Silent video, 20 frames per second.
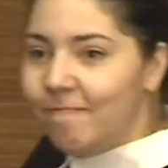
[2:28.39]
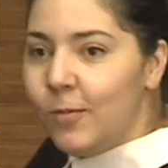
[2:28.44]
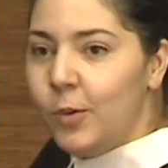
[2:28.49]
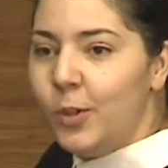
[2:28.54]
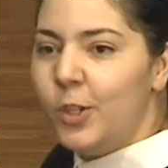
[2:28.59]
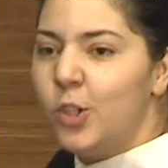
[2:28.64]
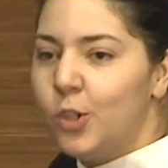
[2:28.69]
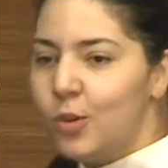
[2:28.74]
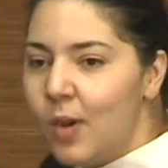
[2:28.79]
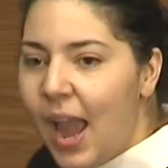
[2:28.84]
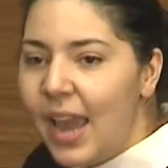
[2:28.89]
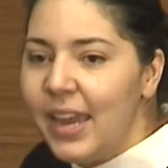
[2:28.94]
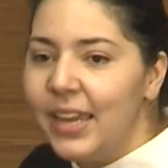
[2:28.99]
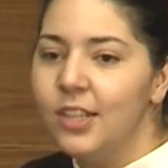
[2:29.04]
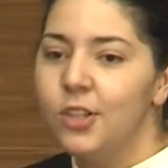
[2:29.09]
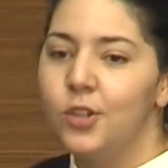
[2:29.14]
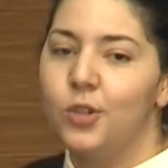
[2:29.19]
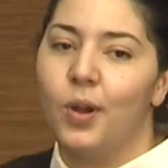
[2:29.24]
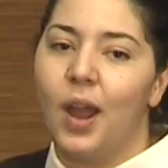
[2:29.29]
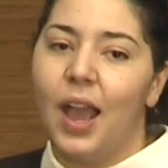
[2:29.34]
We try
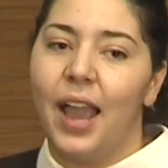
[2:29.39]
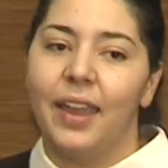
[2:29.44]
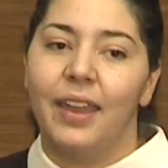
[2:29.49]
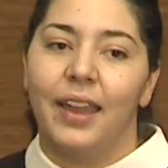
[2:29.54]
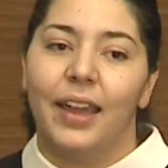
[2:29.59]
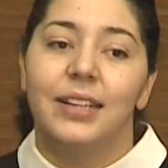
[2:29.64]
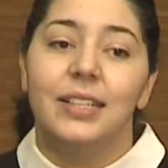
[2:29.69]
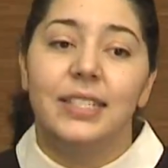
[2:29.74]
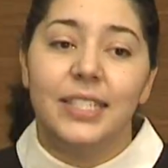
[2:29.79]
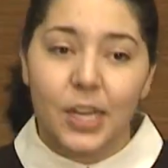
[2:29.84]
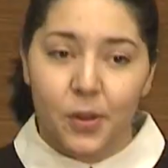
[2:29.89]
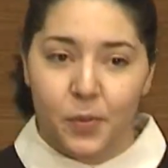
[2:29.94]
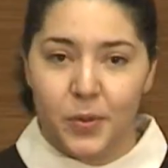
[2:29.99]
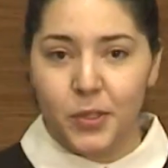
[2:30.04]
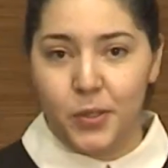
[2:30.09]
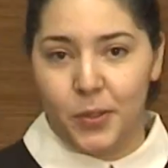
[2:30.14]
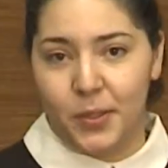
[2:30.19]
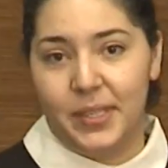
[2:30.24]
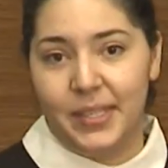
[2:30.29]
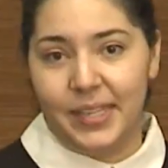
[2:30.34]
and try until we
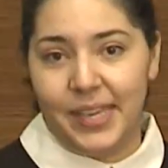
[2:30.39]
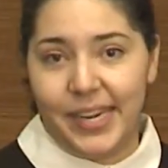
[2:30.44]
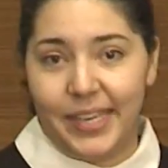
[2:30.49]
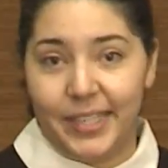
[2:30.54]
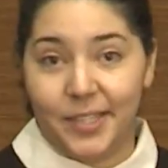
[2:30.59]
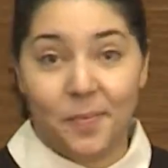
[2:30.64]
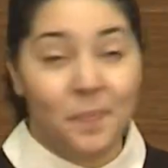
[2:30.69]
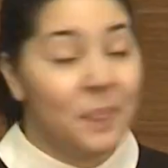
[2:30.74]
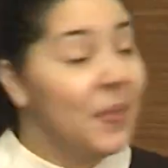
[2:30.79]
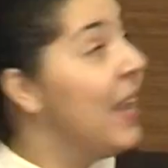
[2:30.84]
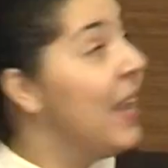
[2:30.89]
succeed.